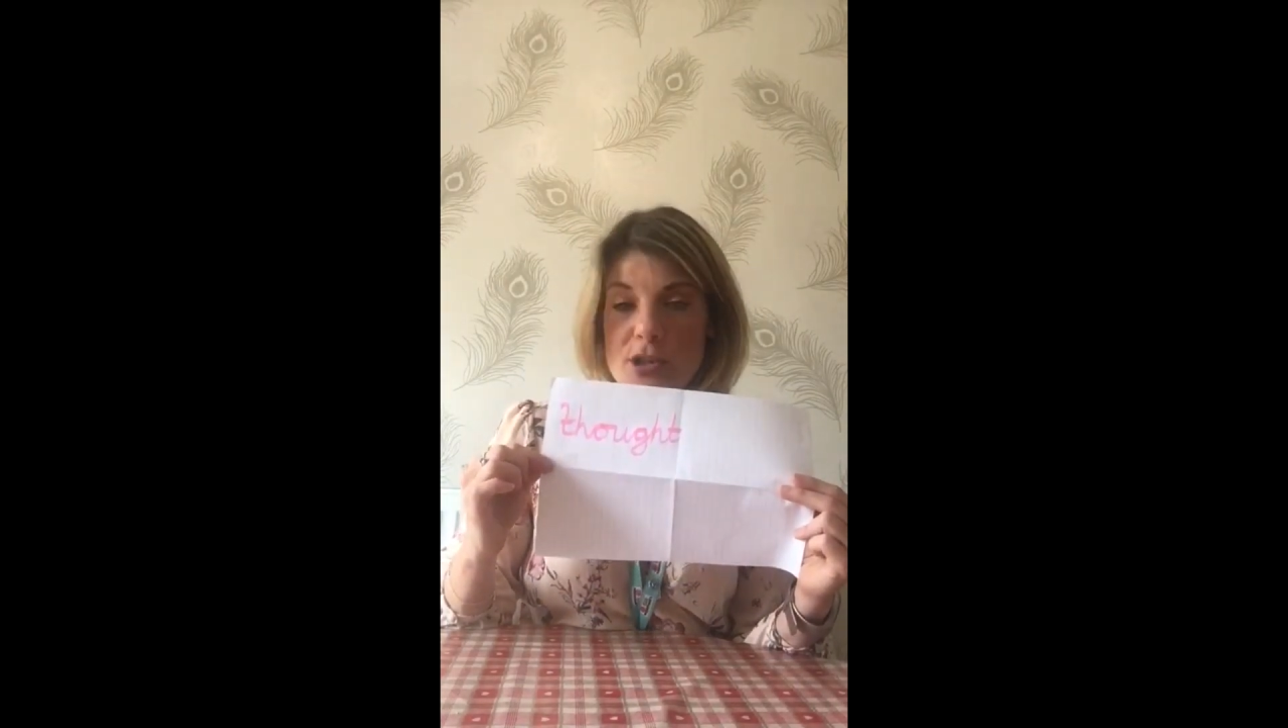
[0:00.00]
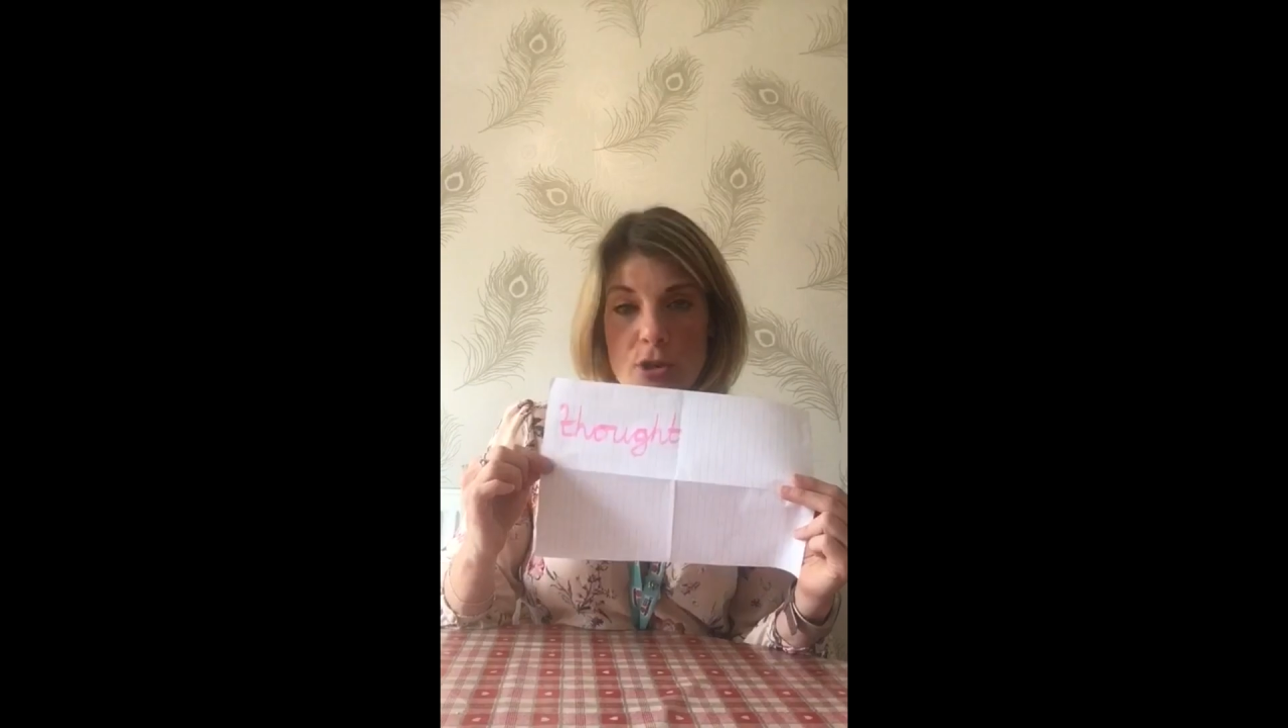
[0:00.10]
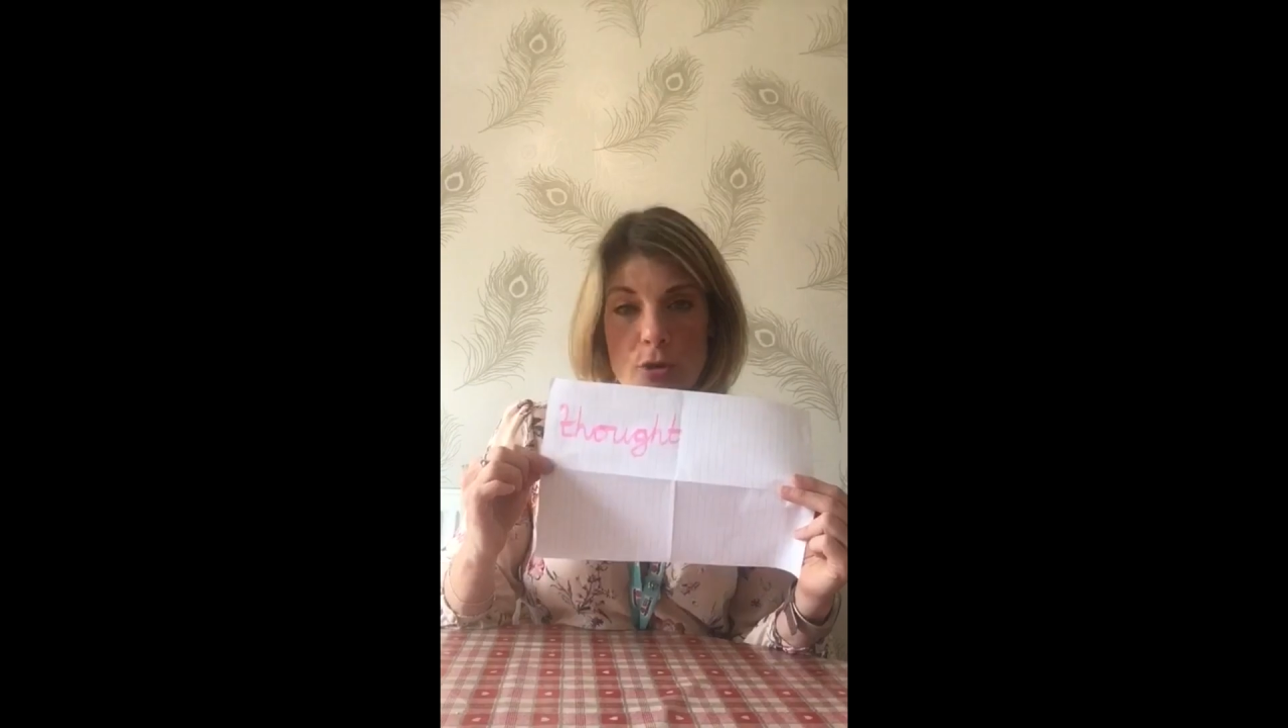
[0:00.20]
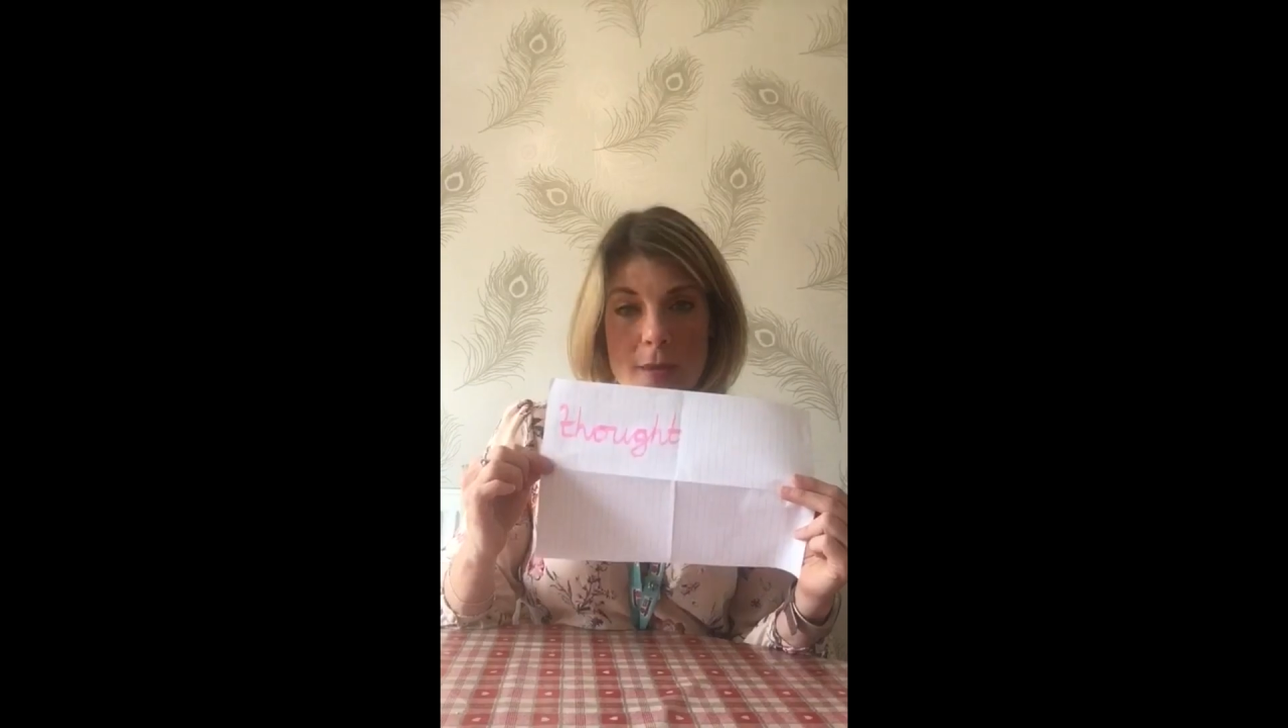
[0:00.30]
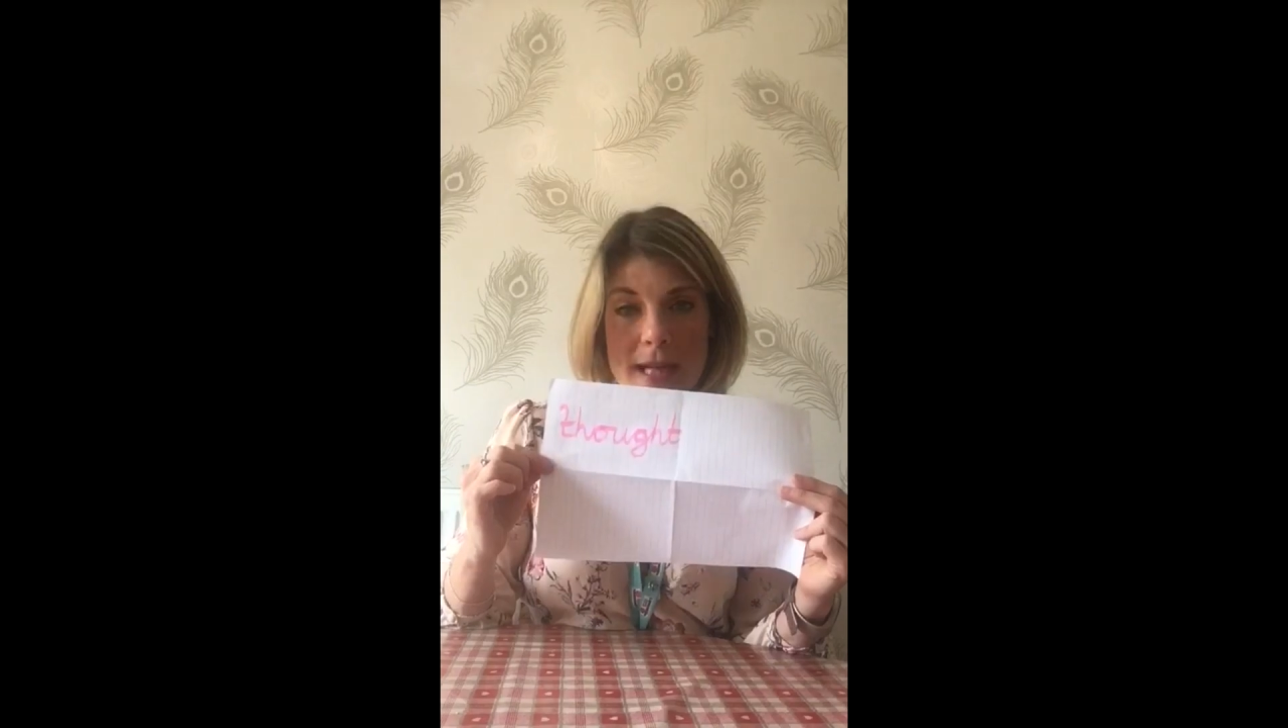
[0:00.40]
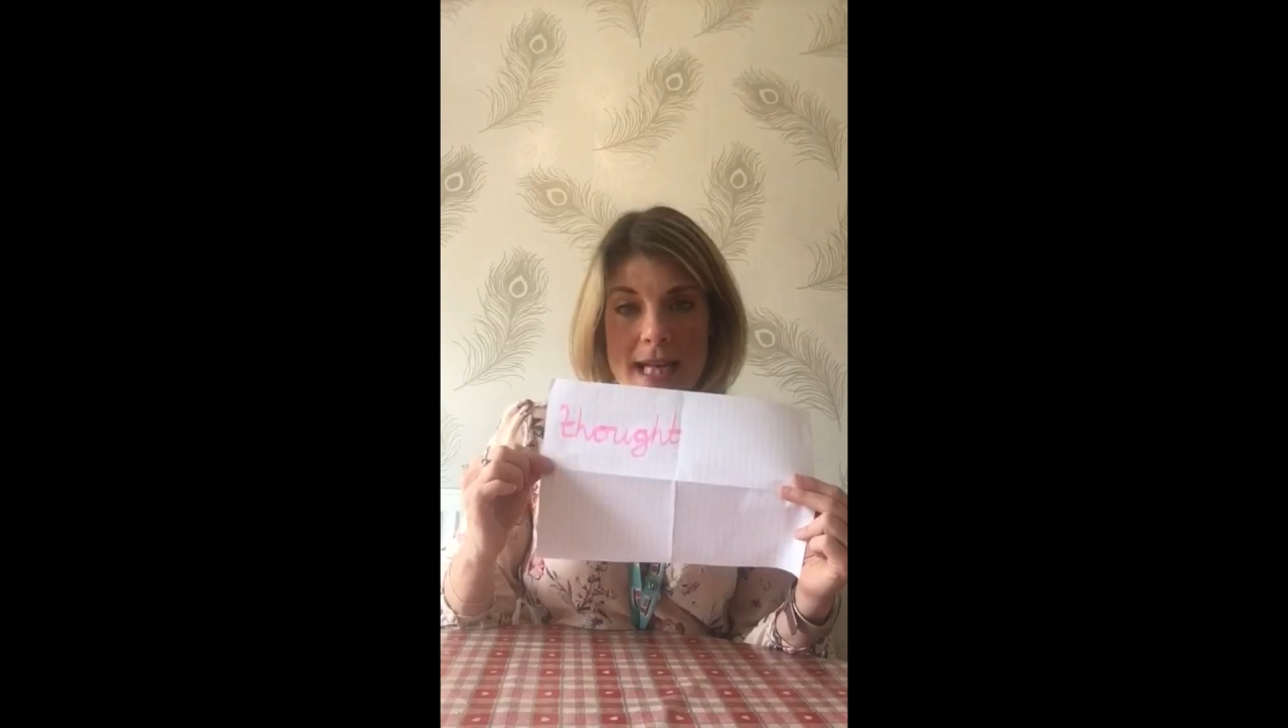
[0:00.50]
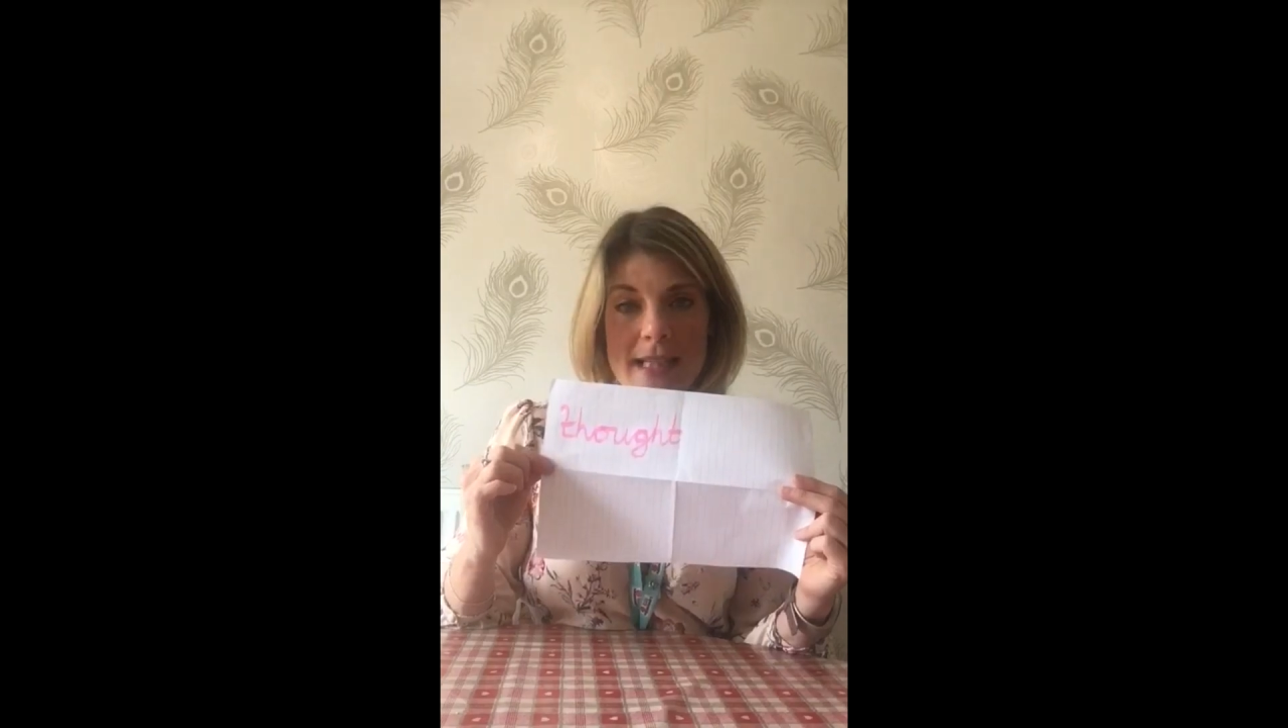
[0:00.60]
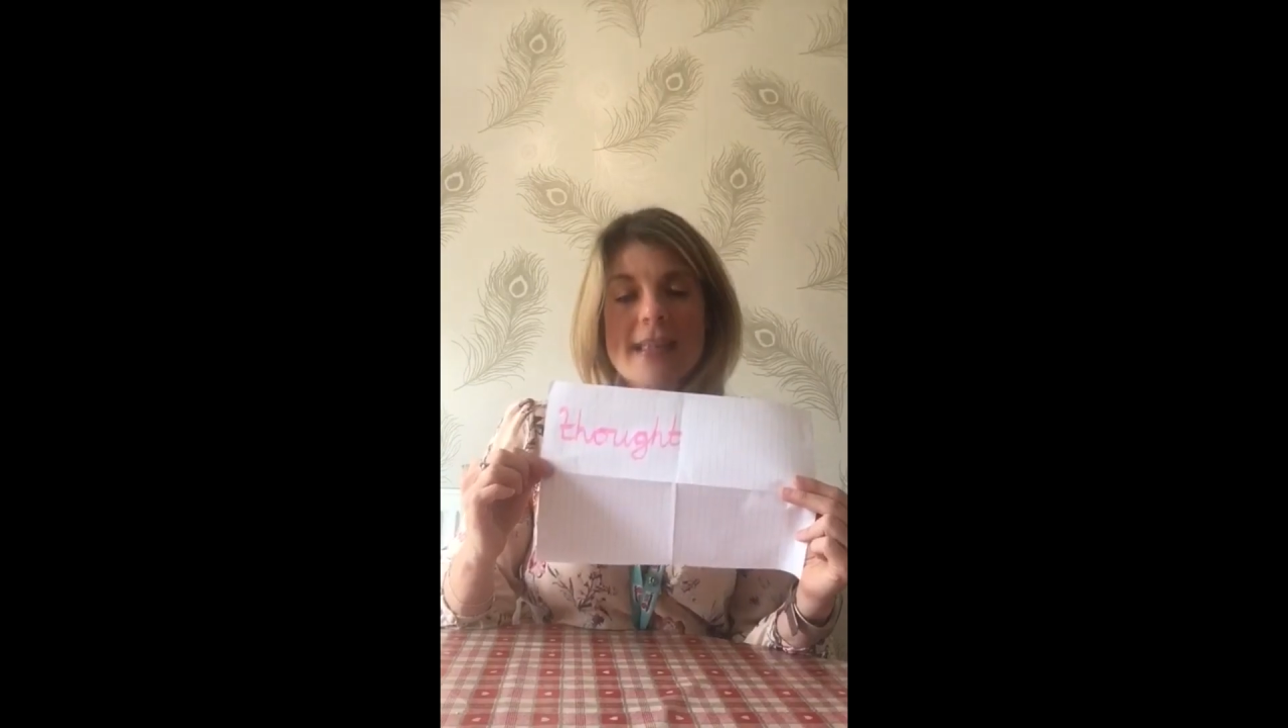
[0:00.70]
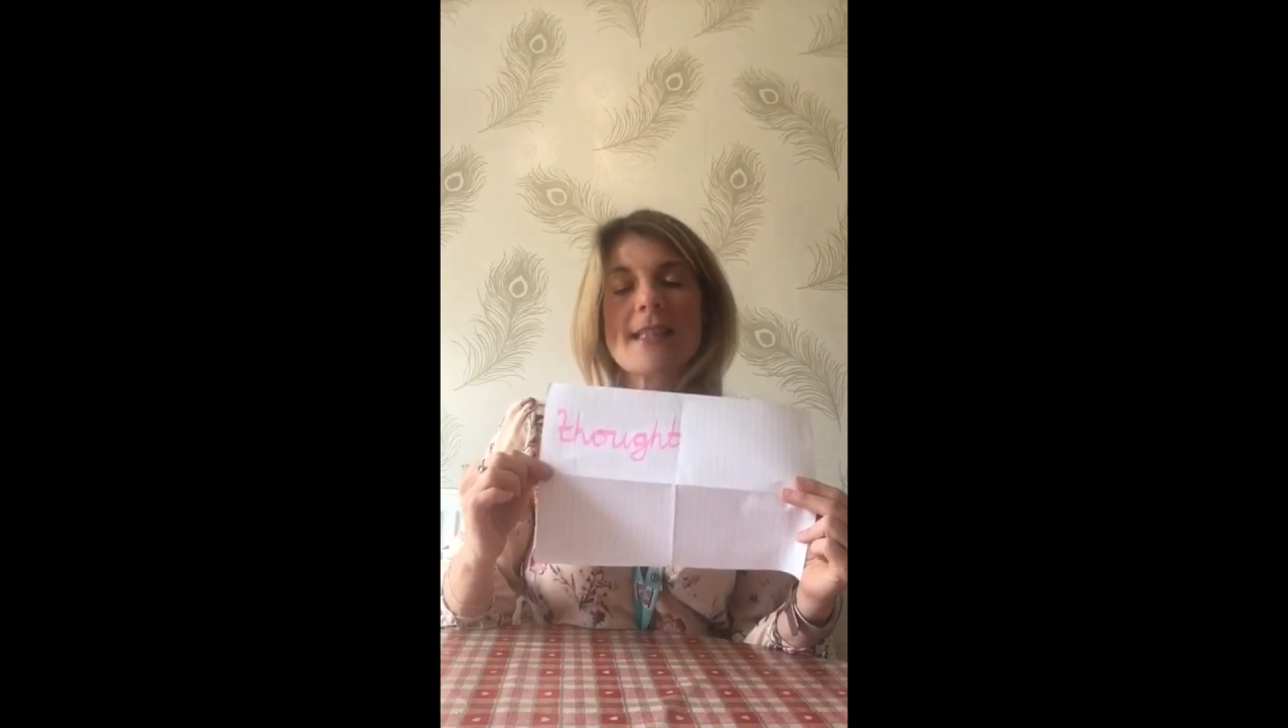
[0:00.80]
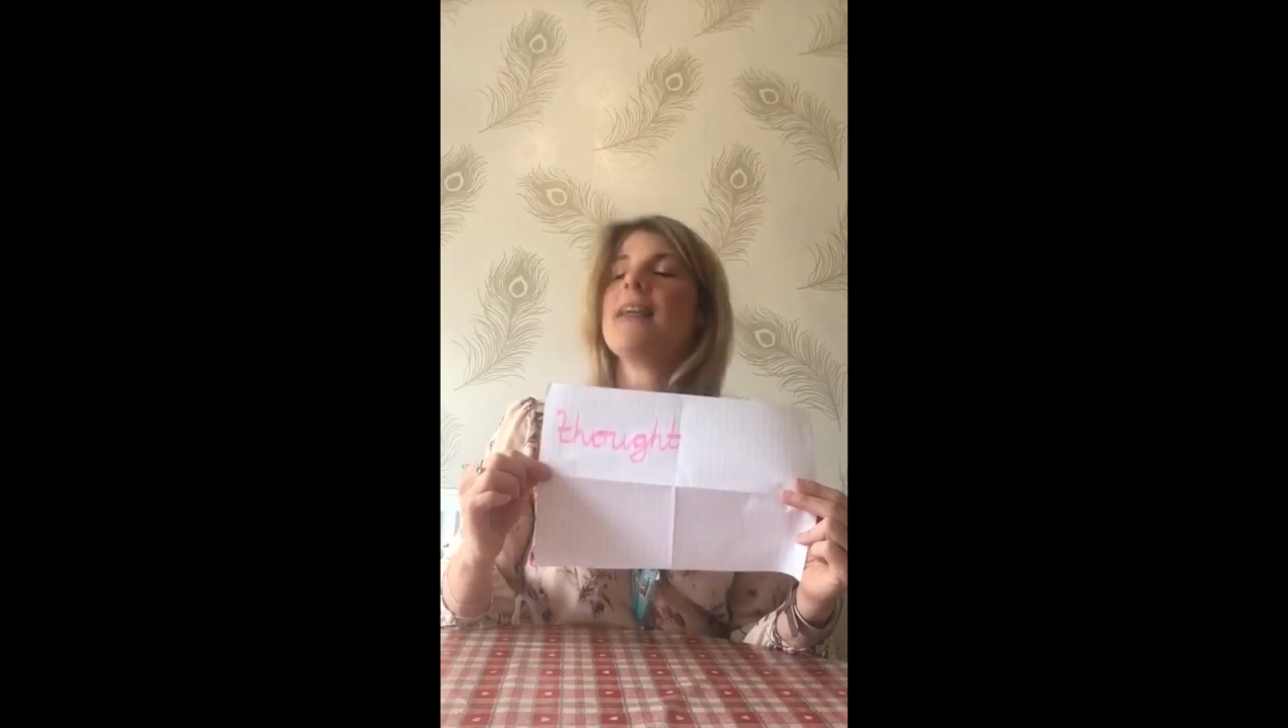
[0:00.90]
2
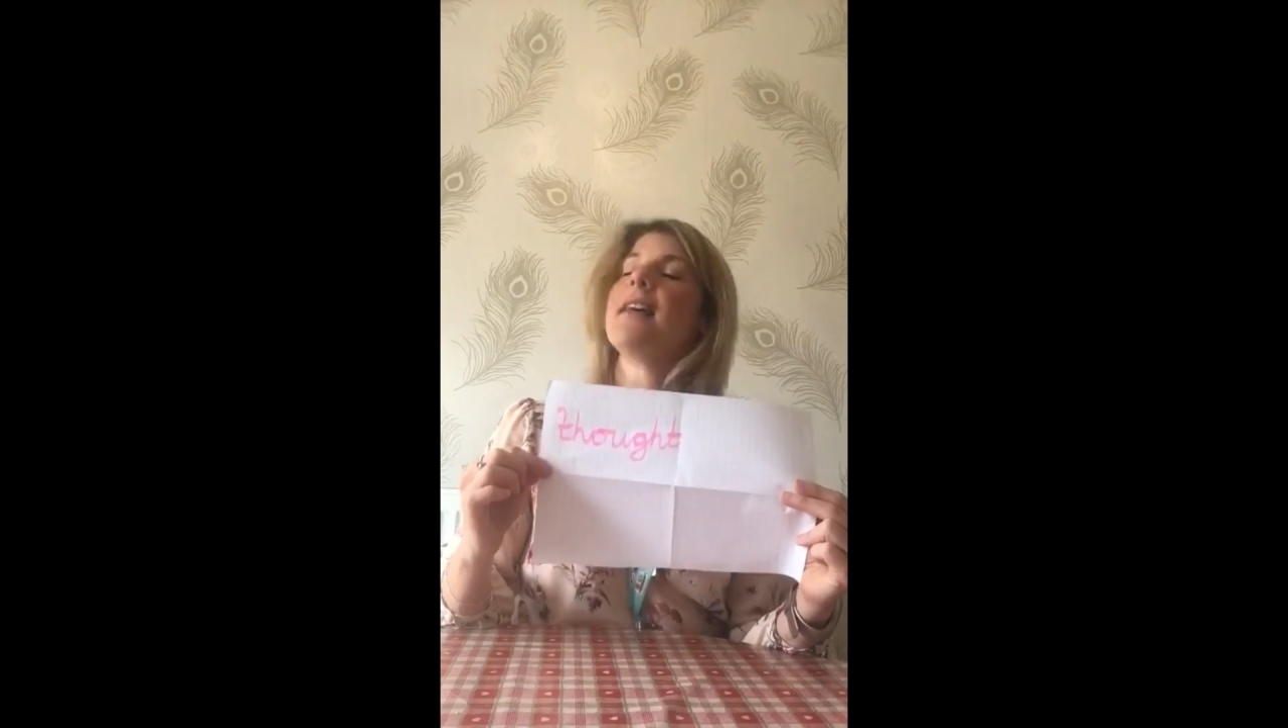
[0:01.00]
minutes,